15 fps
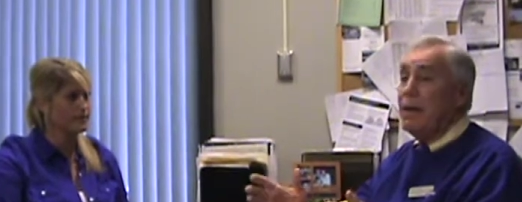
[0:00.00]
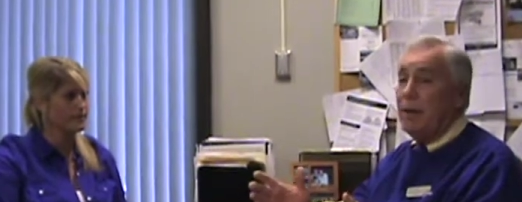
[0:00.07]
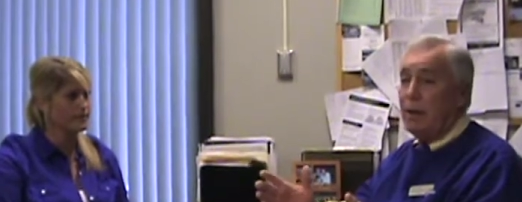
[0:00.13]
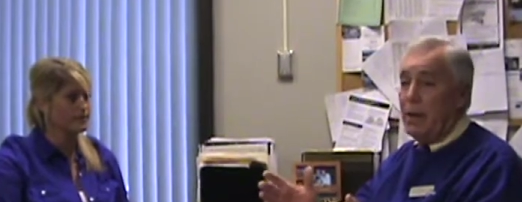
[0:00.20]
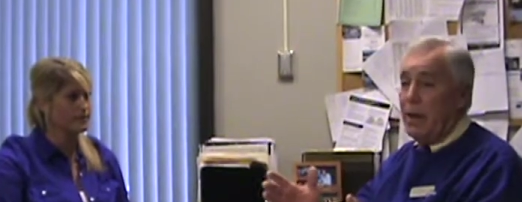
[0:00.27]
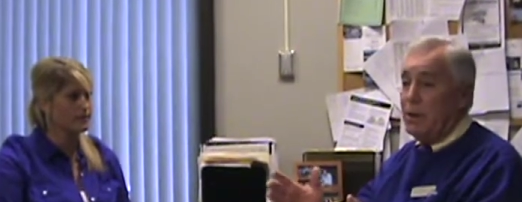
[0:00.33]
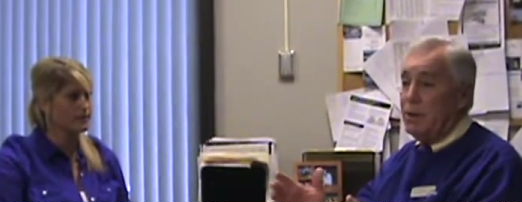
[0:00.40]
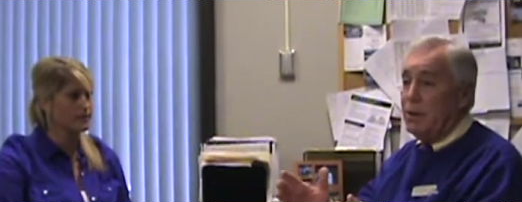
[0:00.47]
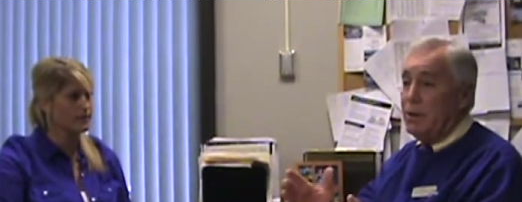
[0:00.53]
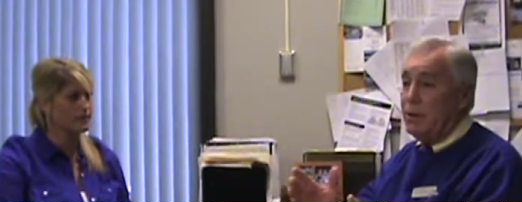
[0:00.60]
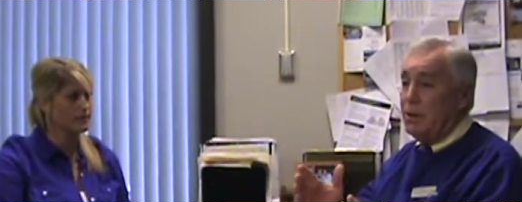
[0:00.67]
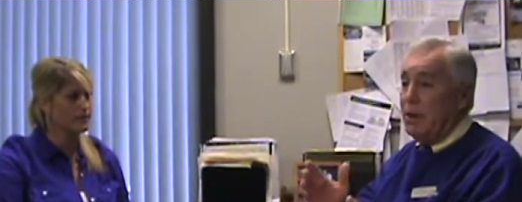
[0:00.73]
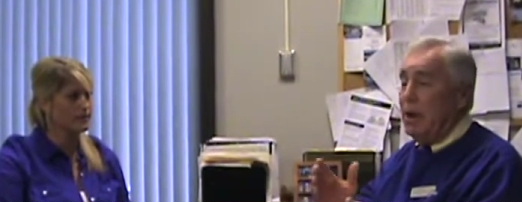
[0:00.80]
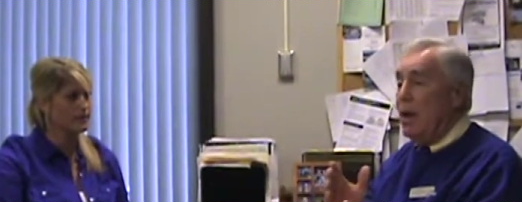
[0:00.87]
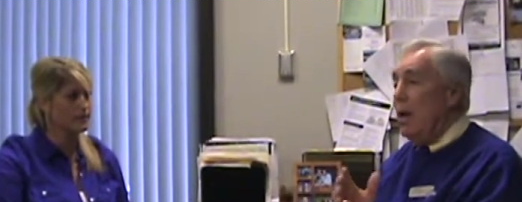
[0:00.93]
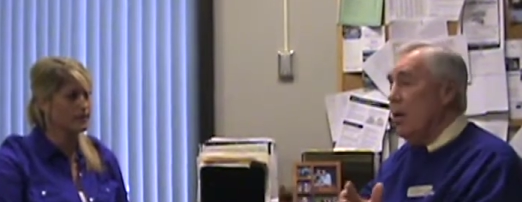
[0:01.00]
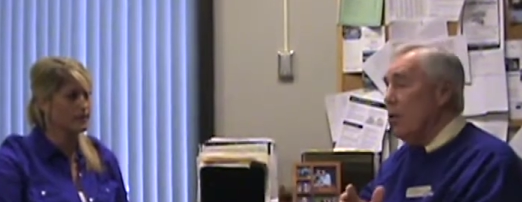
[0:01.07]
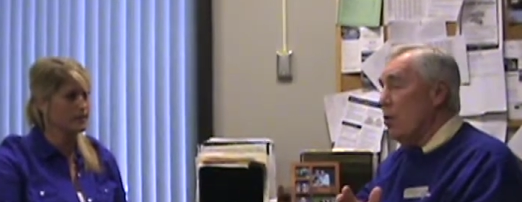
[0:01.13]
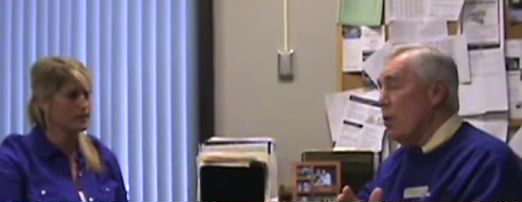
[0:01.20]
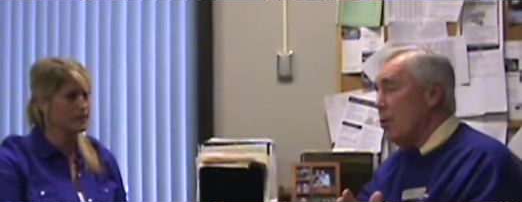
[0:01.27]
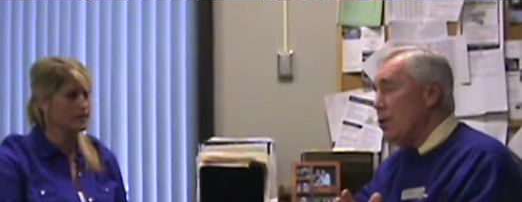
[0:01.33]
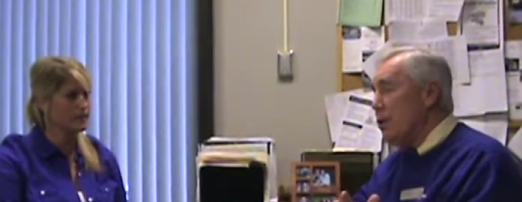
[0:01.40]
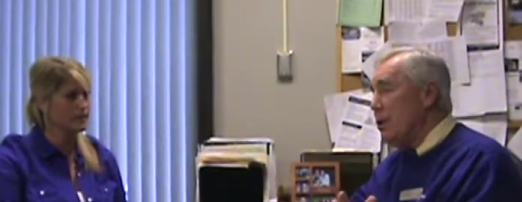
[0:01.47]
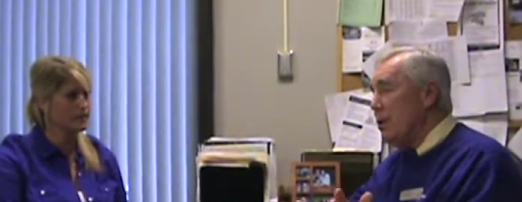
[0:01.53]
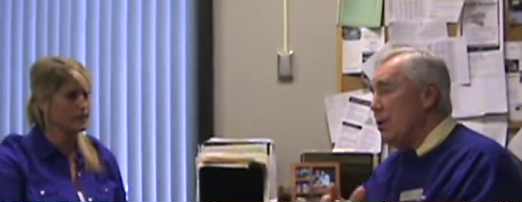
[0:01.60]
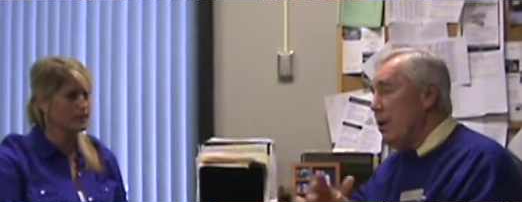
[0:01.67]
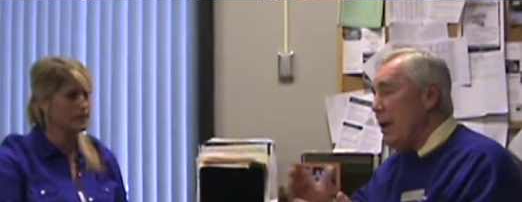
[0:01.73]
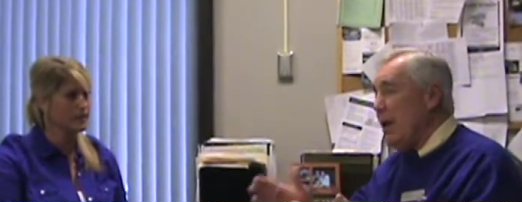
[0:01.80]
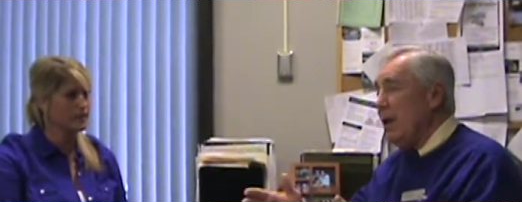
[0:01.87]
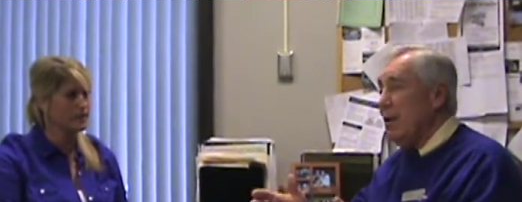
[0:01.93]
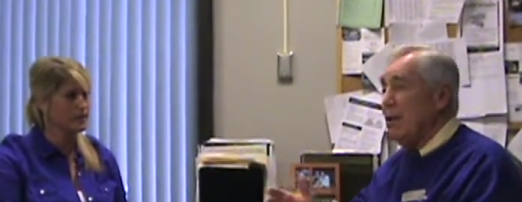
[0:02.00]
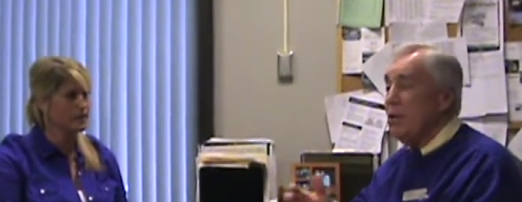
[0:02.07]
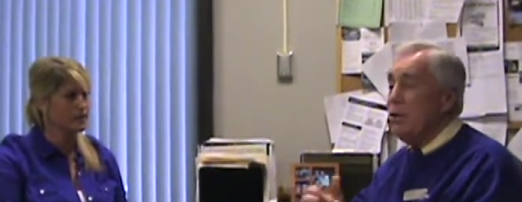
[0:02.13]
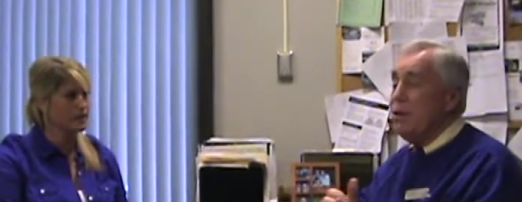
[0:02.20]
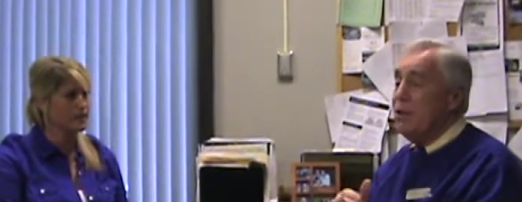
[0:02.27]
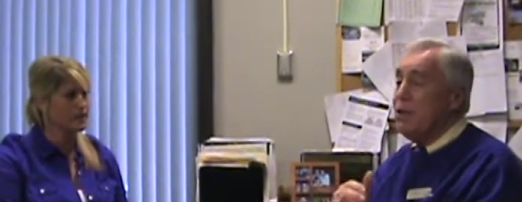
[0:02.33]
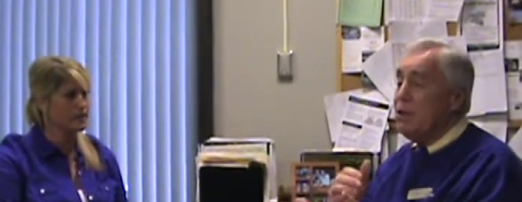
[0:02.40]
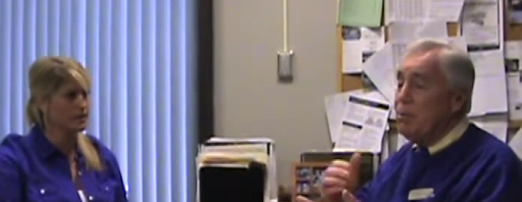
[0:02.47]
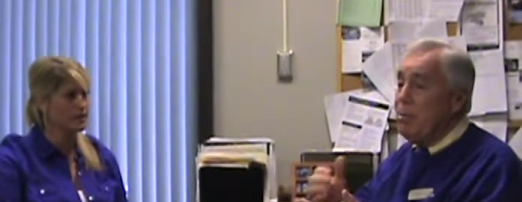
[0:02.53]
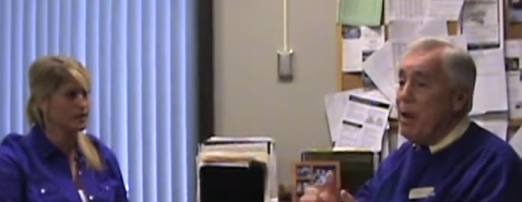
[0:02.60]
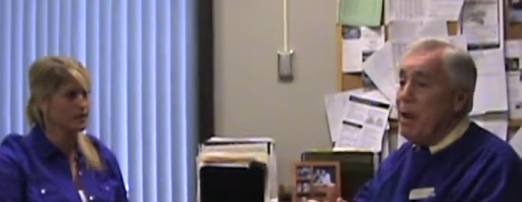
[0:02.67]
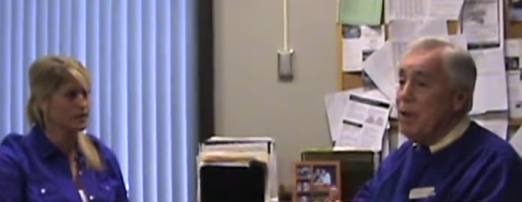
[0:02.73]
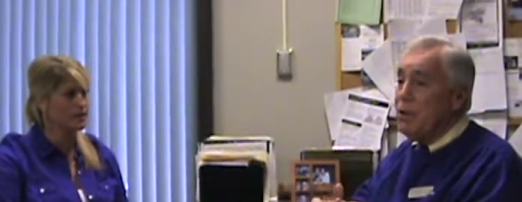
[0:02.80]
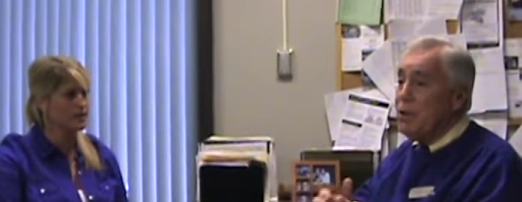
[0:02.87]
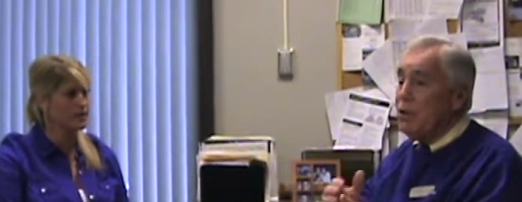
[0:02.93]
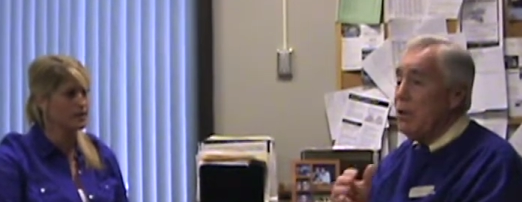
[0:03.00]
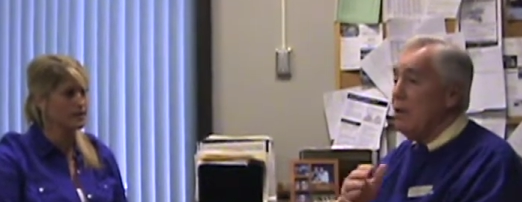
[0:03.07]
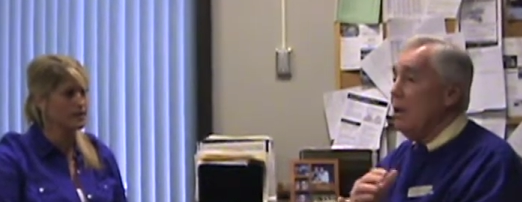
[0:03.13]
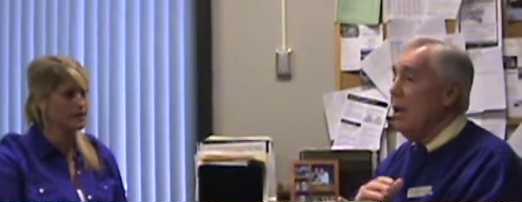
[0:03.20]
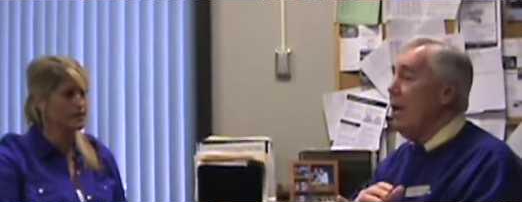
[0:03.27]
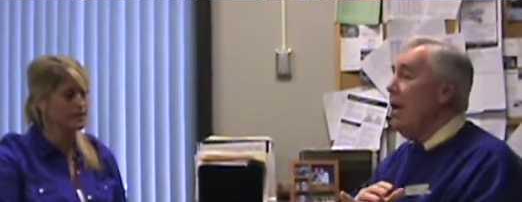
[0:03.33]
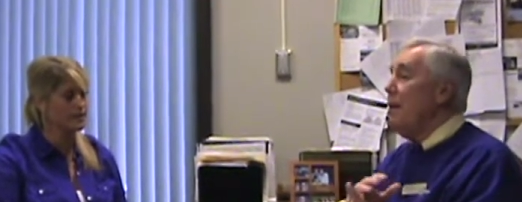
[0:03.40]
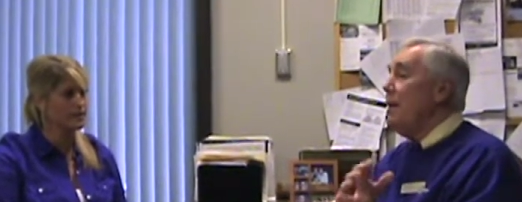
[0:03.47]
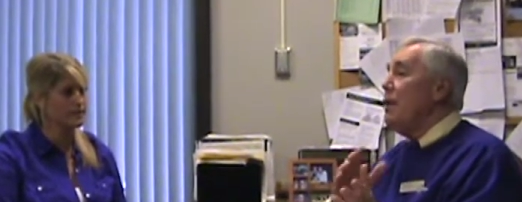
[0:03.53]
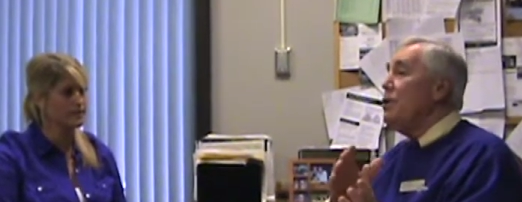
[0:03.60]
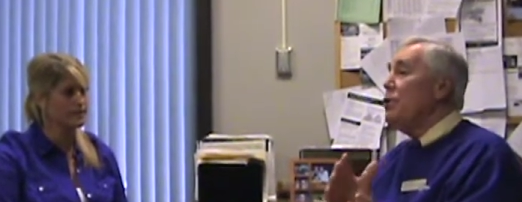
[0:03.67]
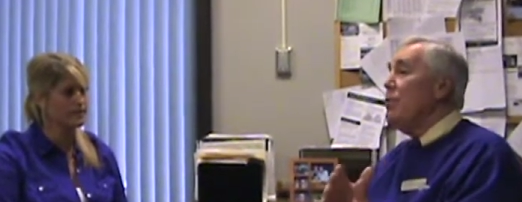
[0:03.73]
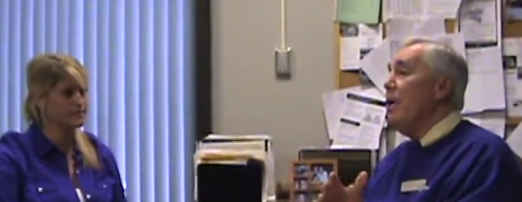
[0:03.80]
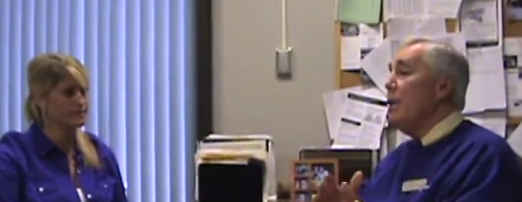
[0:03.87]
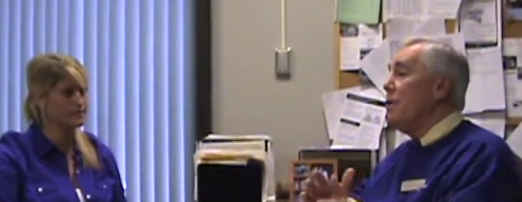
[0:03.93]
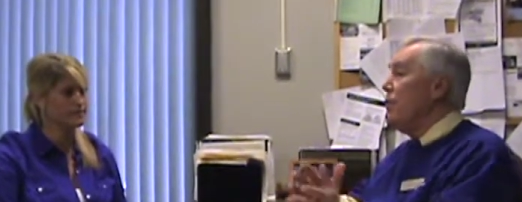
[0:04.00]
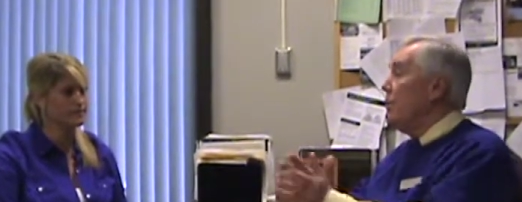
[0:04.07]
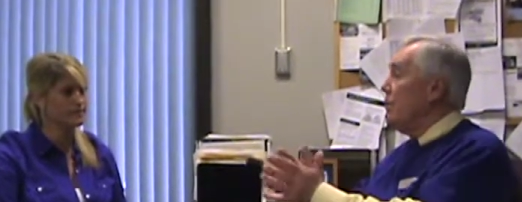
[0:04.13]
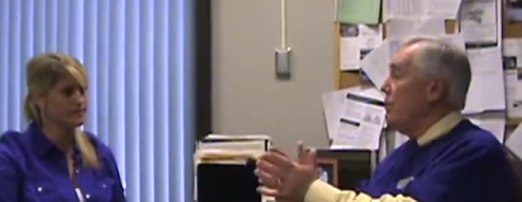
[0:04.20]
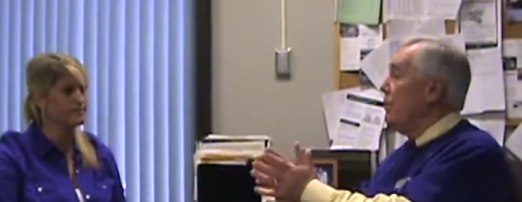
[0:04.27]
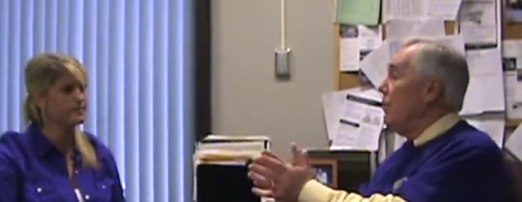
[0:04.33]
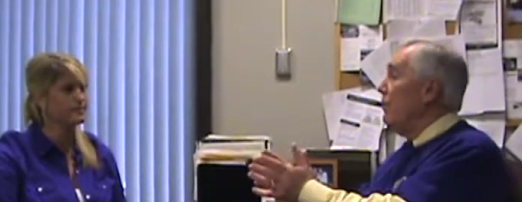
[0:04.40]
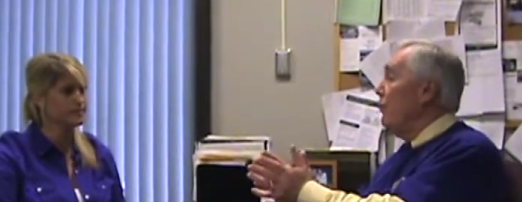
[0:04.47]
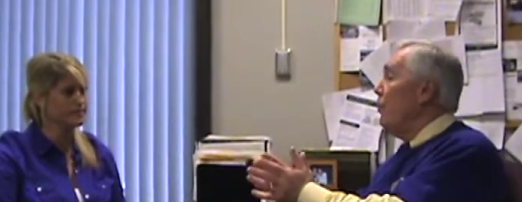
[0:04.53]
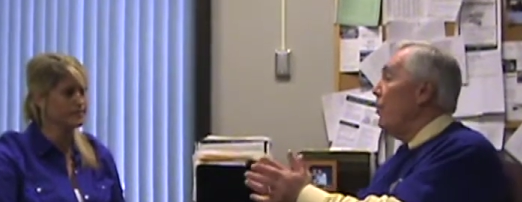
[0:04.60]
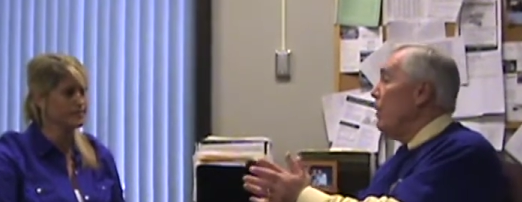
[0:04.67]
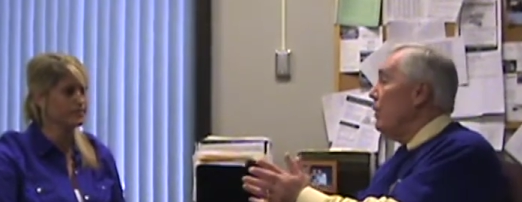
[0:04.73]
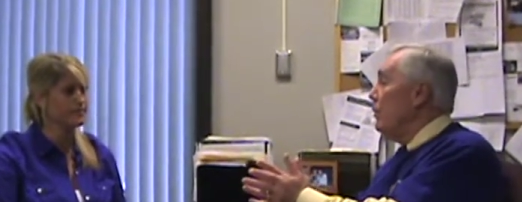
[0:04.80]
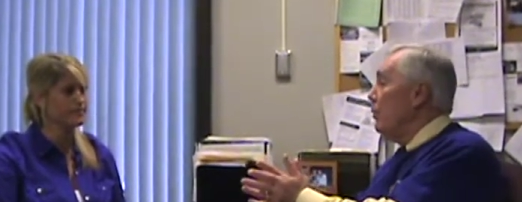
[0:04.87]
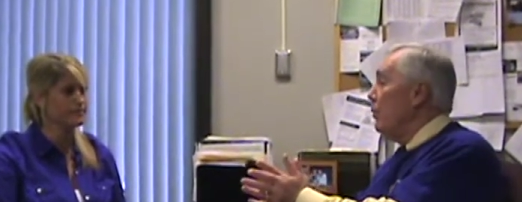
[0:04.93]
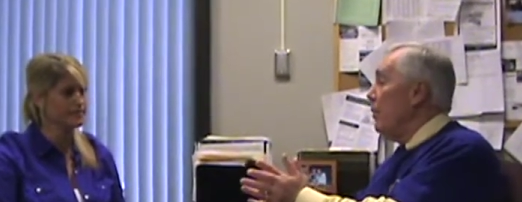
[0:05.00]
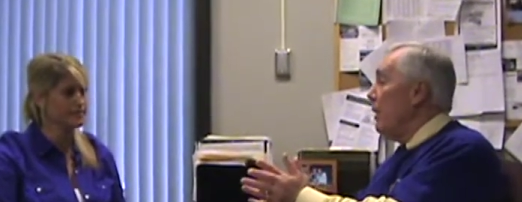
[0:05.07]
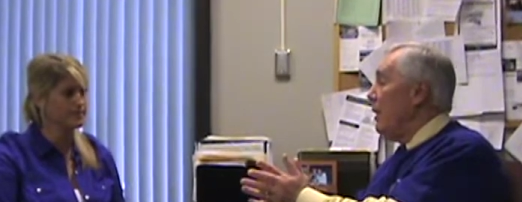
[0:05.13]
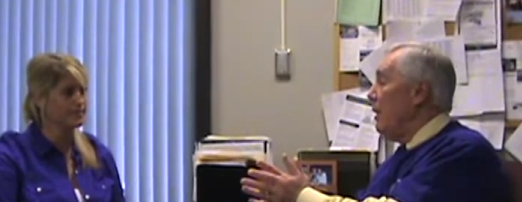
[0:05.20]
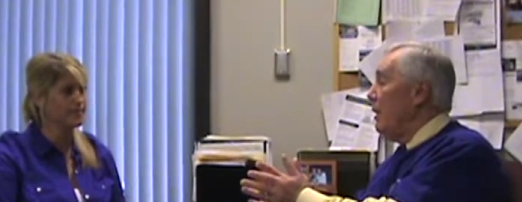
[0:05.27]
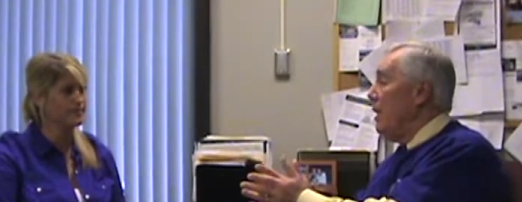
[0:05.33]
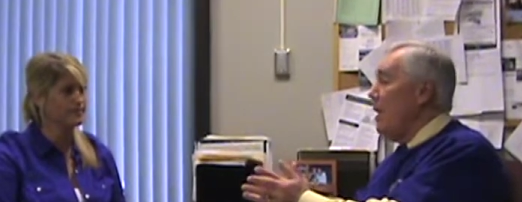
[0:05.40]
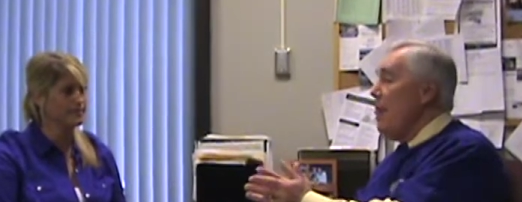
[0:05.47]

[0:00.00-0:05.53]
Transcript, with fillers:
Speaker 1: ed classes, courses in English and Spanish, and they transfer to a four year degree.